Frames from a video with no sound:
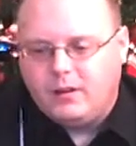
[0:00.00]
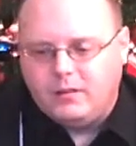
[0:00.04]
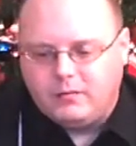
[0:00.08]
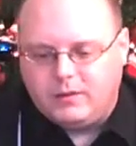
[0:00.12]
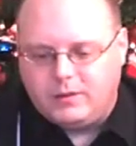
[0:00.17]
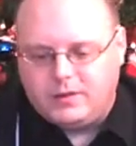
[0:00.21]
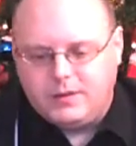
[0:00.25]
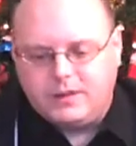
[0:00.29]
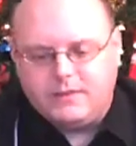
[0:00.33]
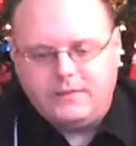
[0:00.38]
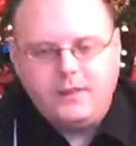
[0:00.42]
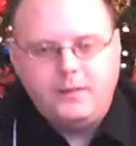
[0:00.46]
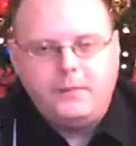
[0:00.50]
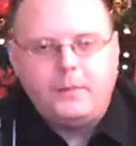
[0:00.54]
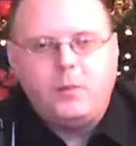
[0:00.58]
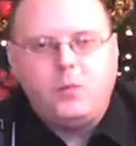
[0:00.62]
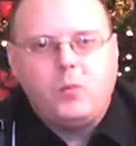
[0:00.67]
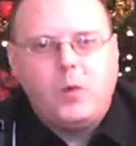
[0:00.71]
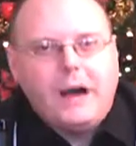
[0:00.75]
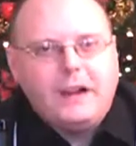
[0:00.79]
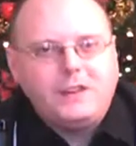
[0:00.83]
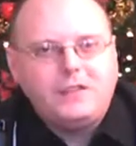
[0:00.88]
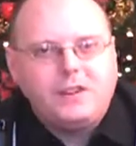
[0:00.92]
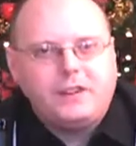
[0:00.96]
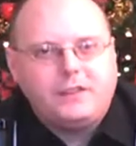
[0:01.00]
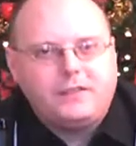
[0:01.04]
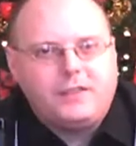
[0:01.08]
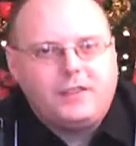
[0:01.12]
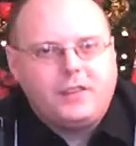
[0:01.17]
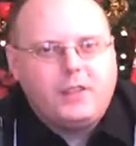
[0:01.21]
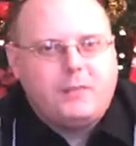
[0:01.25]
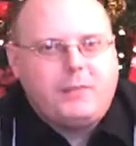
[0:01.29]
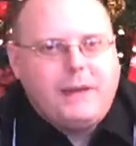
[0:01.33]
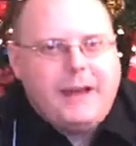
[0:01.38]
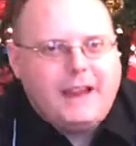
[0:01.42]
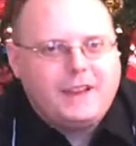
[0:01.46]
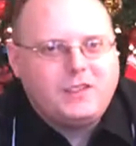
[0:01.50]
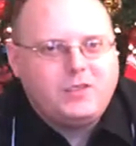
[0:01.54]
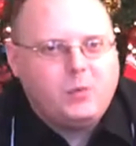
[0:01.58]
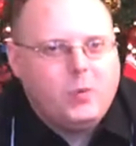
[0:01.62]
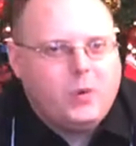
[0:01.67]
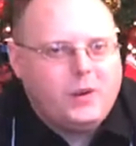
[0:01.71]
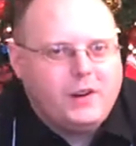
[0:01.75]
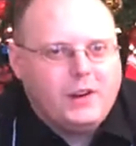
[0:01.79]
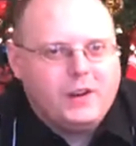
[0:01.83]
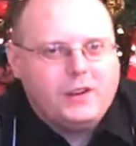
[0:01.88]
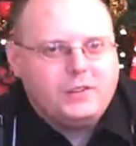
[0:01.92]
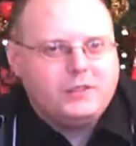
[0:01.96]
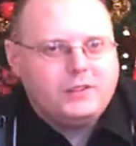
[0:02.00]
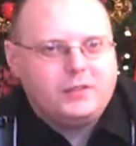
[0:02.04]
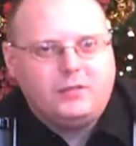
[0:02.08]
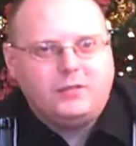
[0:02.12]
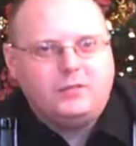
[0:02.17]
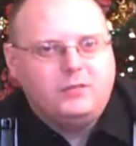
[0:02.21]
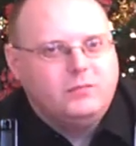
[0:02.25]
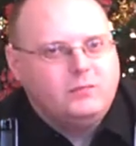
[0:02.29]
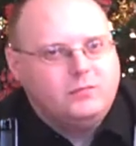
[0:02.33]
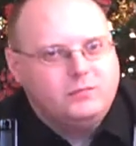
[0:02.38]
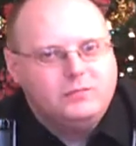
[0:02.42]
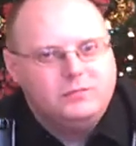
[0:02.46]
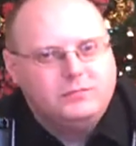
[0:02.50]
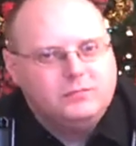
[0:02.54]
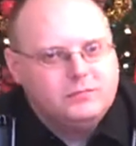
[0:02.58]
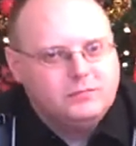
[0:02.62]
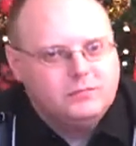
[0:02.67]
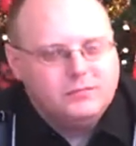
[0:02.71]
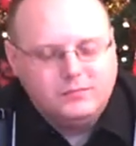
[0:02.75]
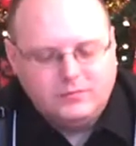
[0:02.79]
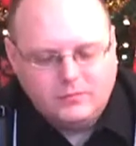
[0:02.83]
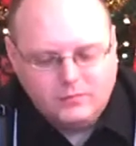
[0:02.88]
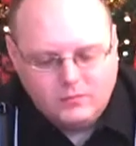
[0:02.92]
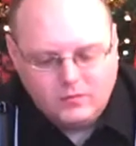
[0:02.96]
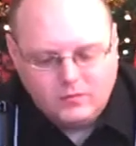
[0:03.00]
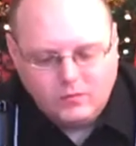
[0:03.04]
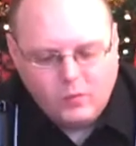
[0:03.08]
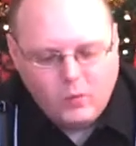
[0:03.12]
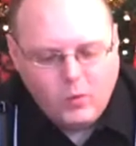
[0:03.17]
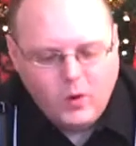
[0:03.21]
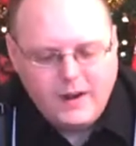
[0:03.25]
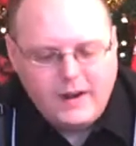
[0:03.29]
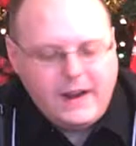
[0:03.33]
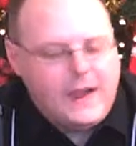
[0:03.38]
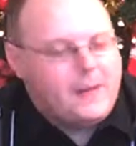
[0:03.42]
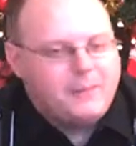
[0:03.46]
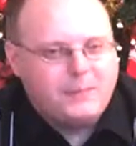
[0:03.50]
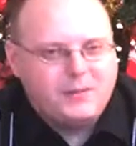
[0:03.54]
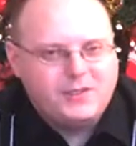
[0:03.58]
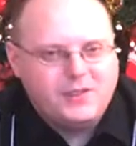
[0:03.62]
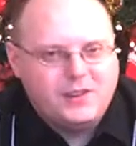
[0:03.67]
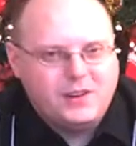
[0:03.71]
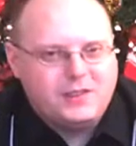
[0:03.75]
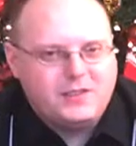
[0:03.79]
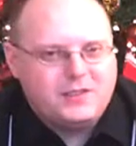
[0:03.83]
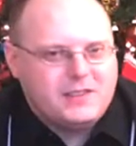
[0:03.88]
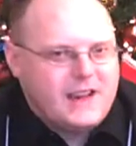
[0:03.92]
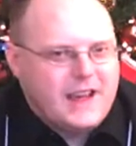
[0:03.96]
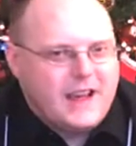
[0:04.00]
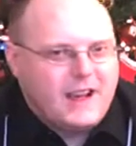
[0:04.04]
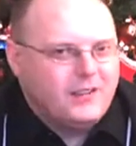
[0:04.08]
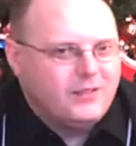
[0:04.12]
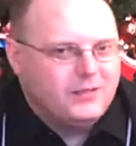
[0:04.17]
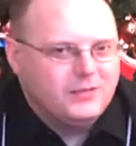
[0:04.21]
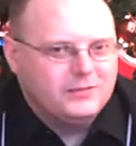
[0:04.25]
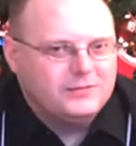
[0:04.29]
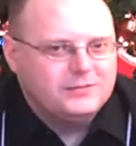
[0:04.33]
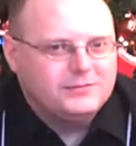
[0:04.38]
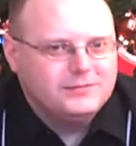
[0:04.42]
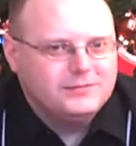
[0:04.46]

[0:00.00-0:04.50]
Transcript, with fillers: Which, if you've been watching for the past 101 episodes now,